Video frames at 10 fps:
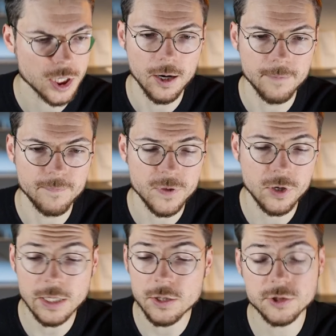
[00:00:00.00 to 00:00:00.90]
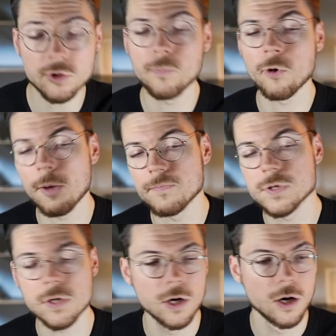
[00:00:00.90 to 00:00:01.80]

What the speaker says: You can also prompt